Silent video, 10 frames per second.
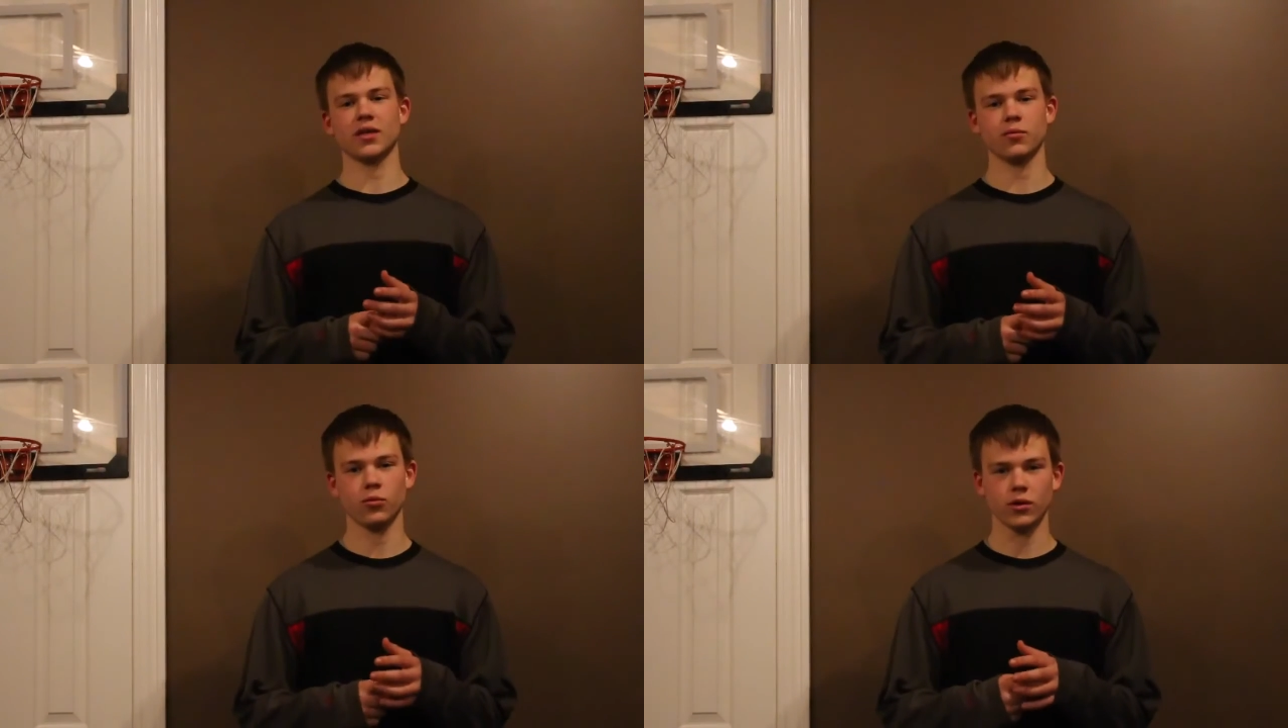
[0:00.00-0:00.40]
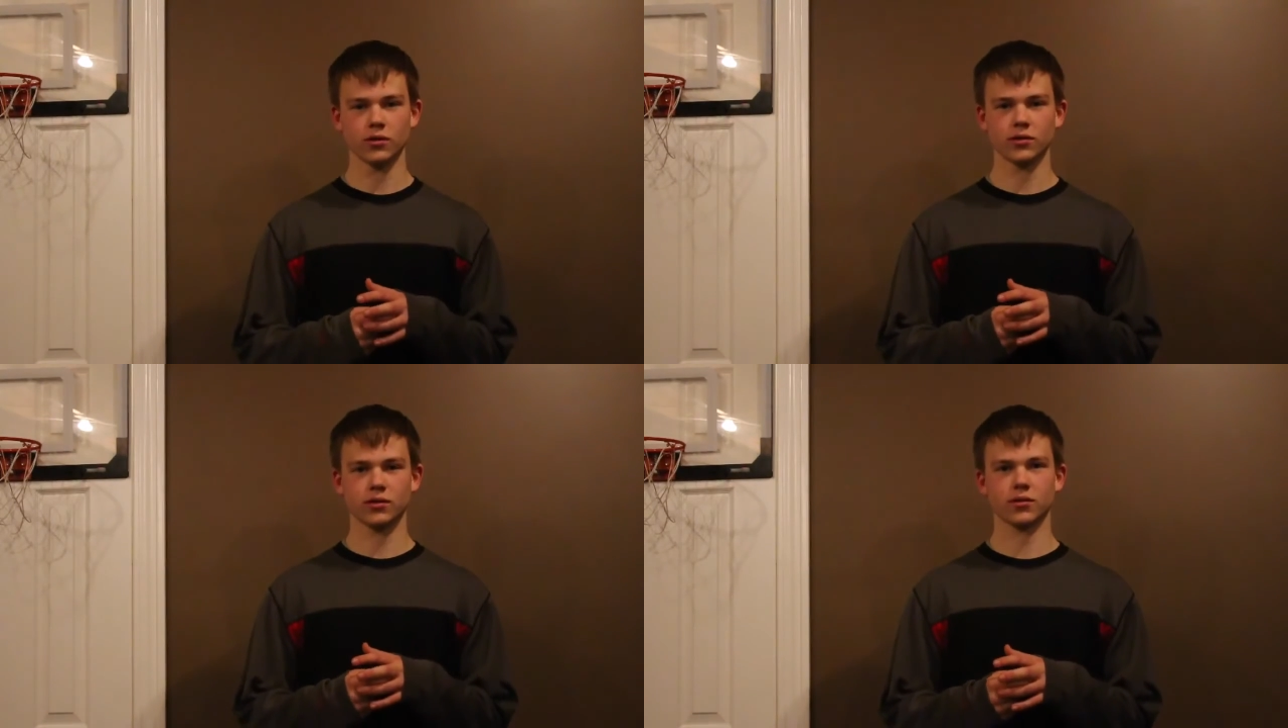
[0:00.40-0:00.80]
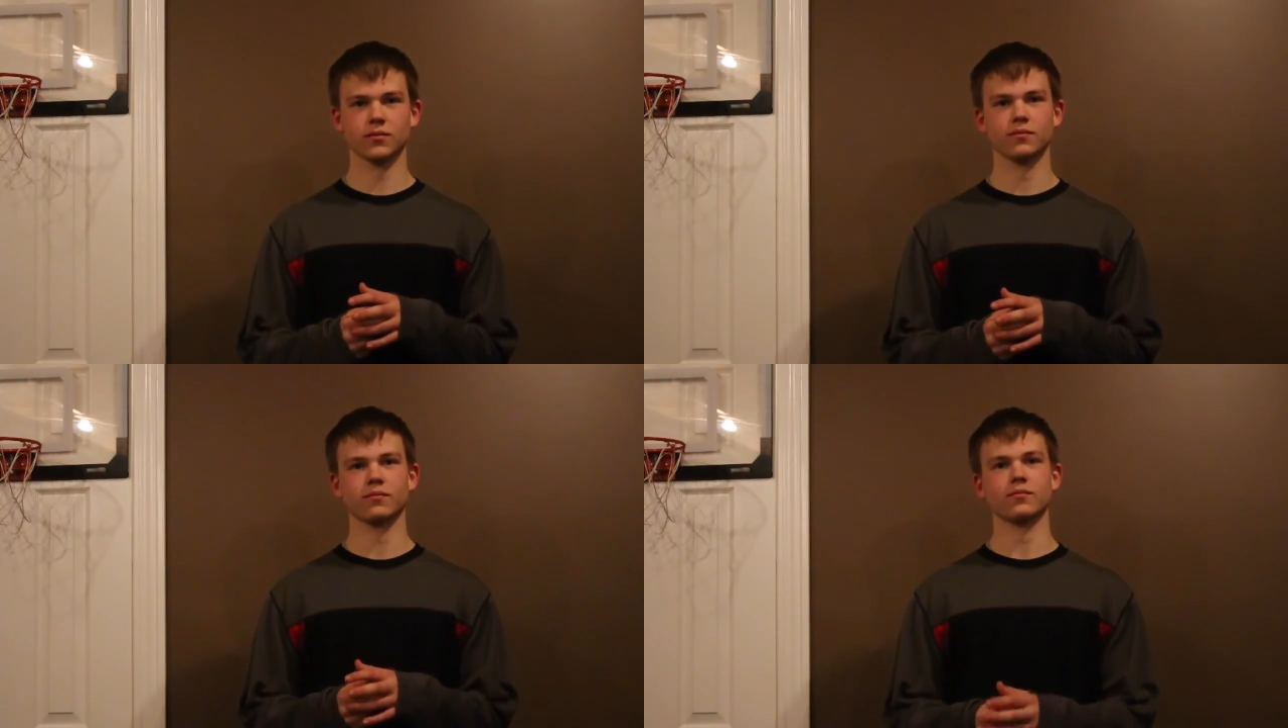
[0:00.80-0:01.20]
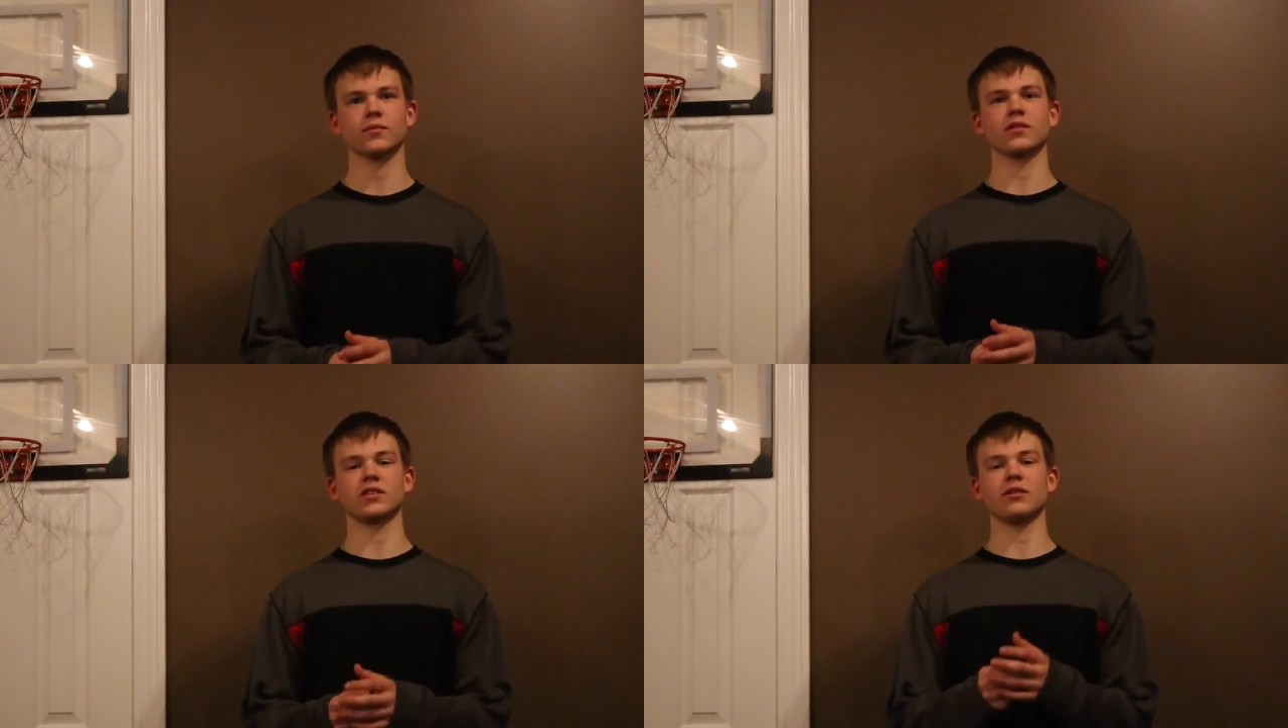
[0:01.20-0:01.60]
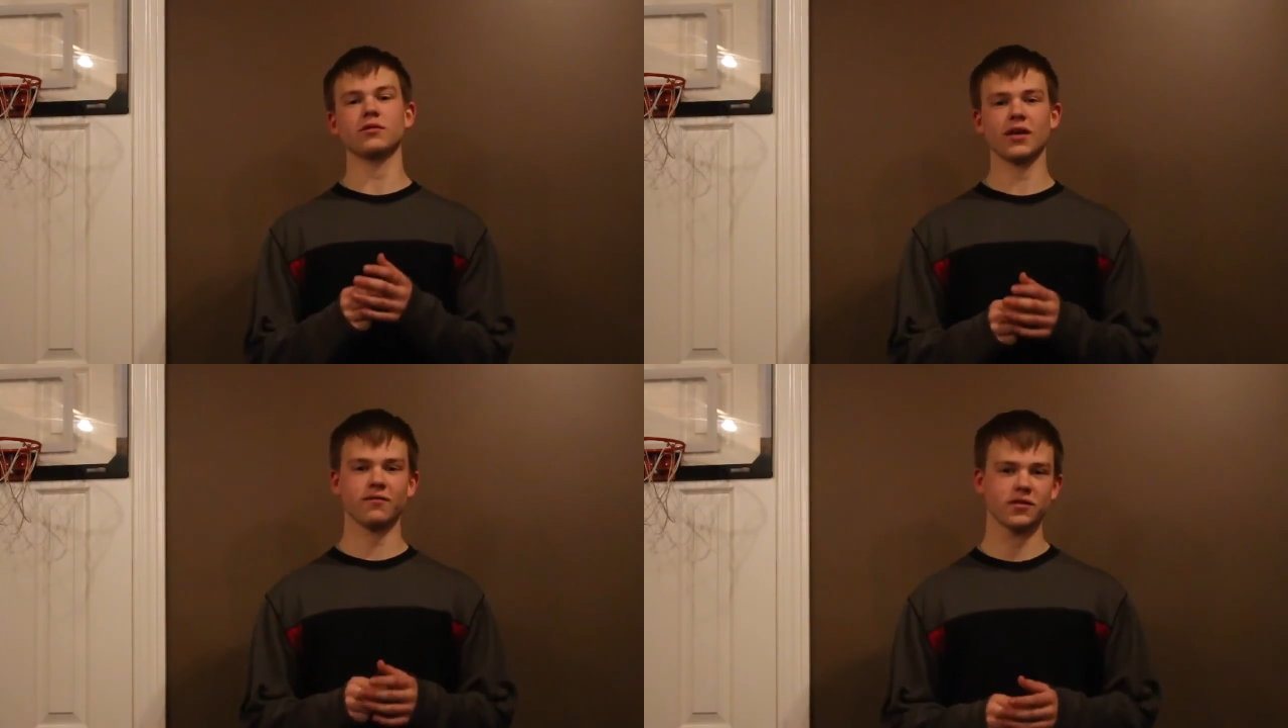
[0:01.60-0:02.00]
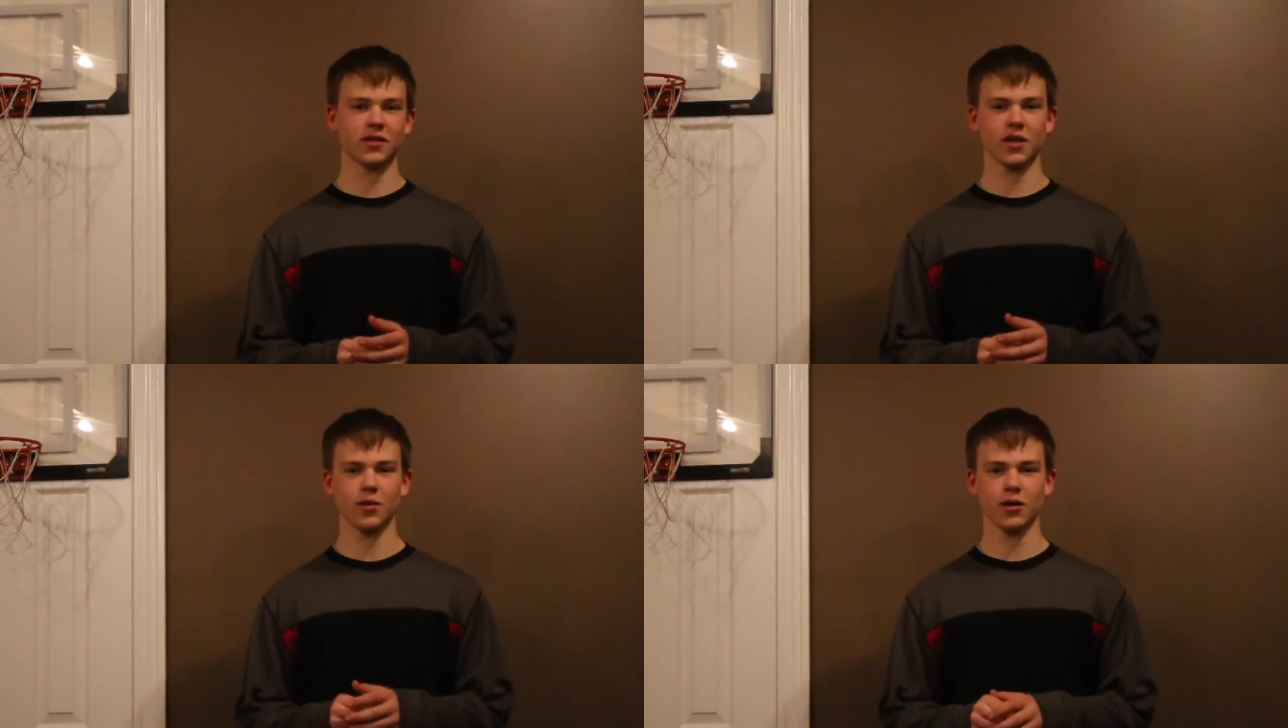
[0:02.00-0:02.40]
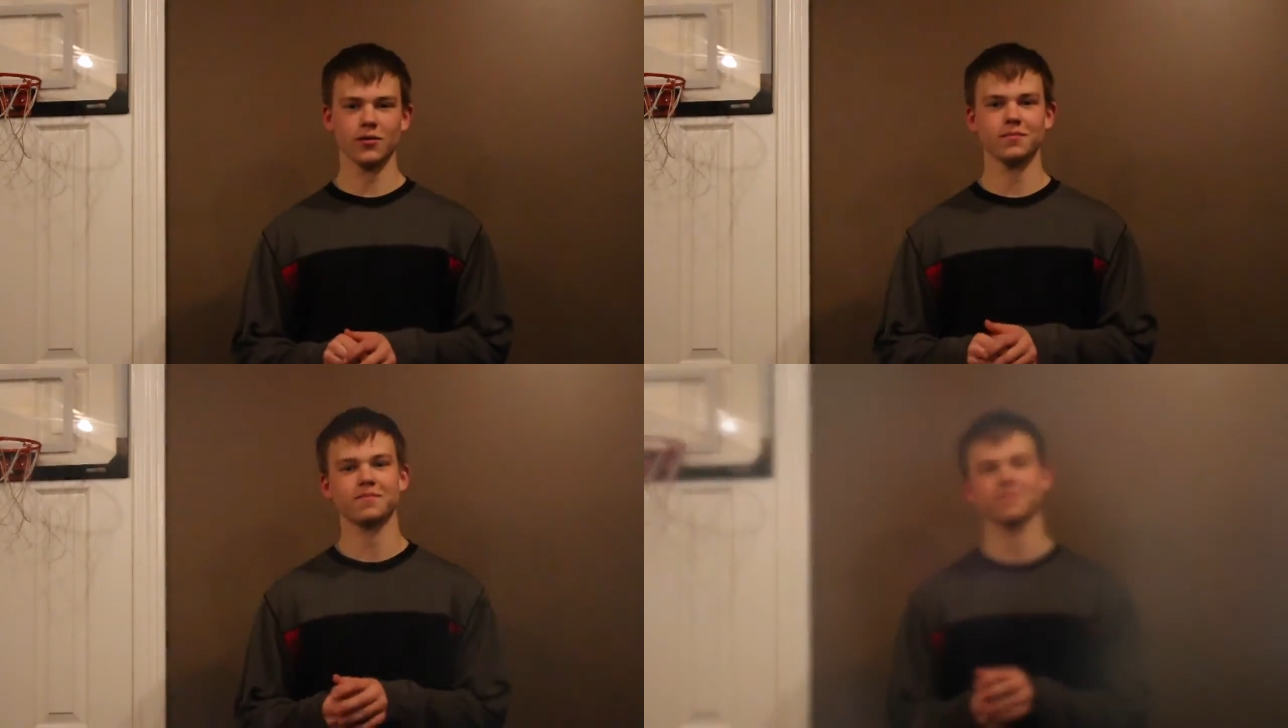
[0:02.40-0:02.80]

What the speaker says: the Kip 1's. Let's see what they have to say about it.